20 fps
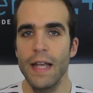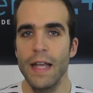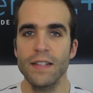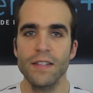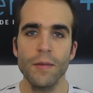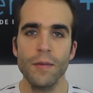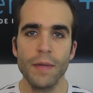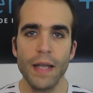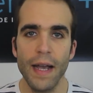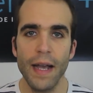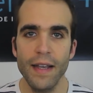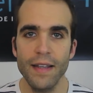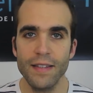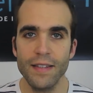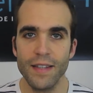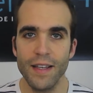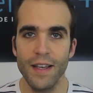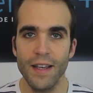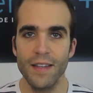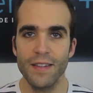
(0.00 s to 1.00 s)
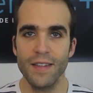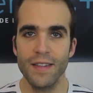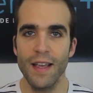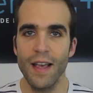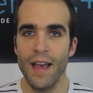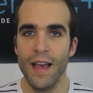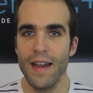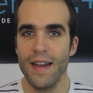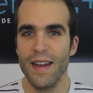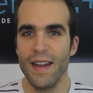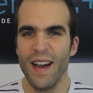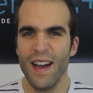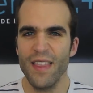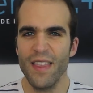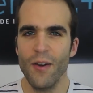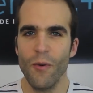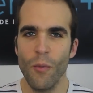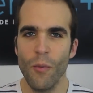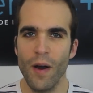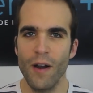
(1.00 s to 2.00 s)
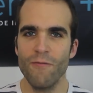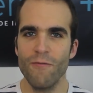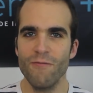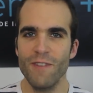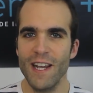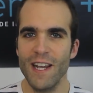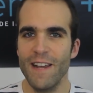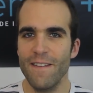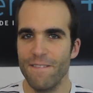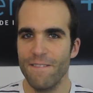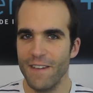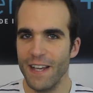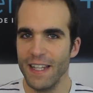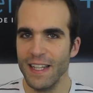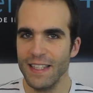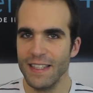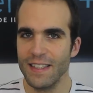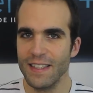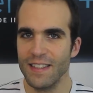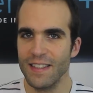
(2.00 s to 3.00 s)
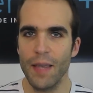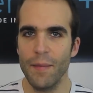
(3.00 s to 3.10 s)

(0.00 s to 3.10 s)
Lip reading: in some cases, neither one really fits.